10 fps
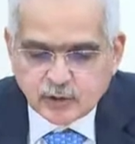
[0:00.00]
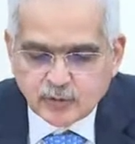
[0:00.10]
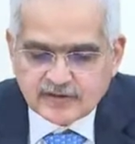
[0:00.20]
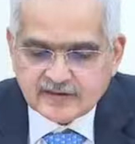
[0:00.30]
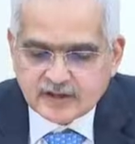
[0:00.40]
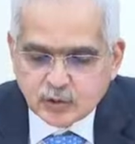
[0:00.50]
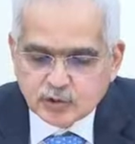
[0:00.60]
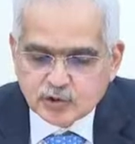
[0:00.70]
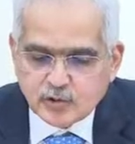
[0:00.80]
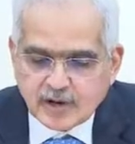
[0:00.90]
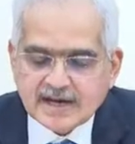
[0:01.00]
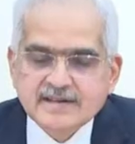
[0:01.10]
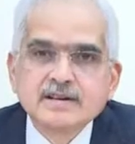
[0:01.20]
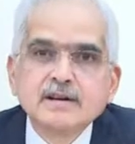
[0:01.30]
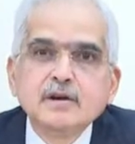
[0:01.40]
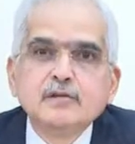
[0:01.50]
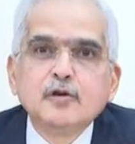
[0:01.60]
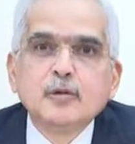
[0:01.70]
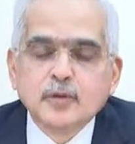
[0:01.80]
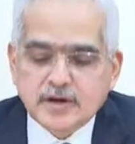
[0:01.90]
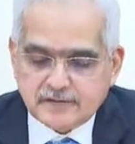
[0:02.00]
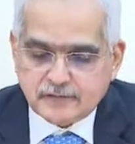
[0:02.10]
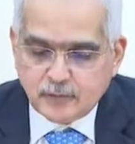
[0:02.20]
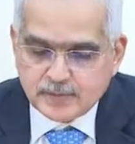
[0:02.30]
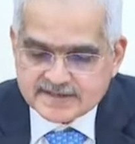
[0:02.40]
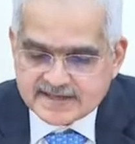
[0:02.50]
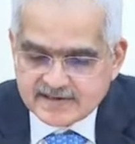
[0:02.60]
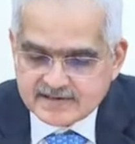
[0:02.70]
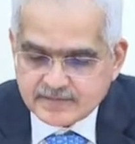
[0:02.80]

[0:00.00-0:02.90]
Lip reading: with Q2 at 4.4%,